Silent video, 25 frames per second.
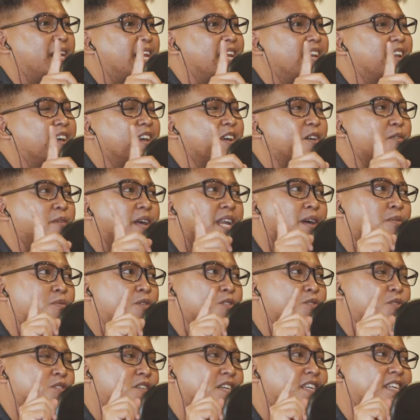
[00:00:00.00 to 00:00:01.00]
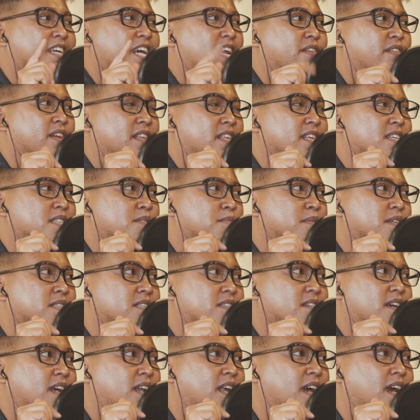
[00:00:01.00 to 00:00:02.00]
but then, when I was watching the
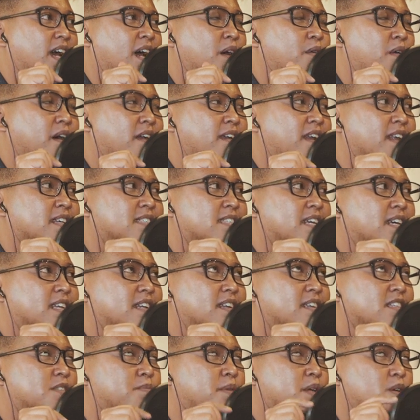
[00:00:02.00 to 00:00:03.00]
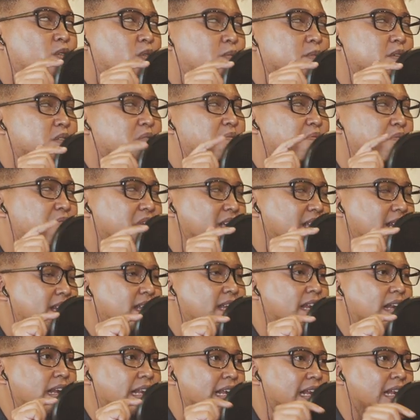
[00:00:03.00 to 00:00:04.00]
advertisements, right, like, I realized that Spring Home is
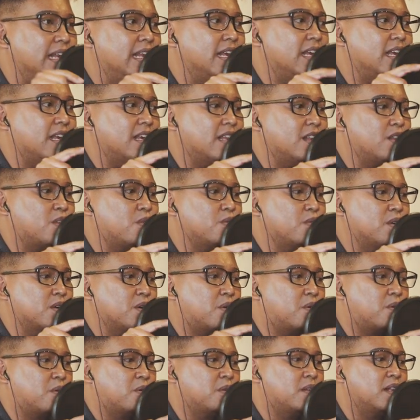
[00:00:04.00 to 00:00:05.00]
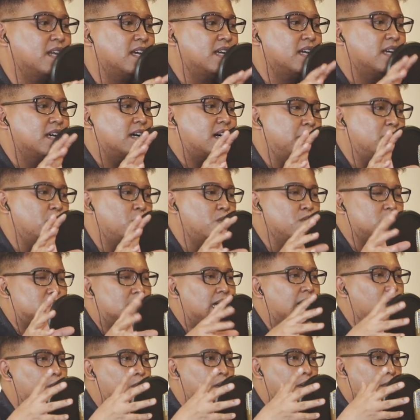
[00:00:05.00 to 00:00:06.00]
really leaning into the whole
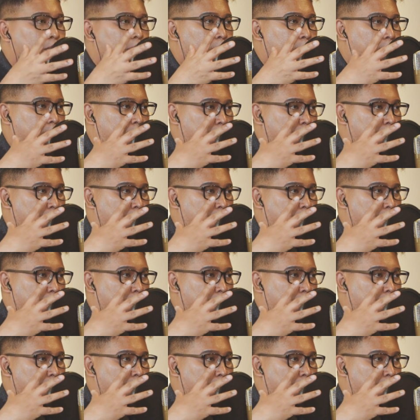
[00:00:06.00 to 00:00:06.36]
use our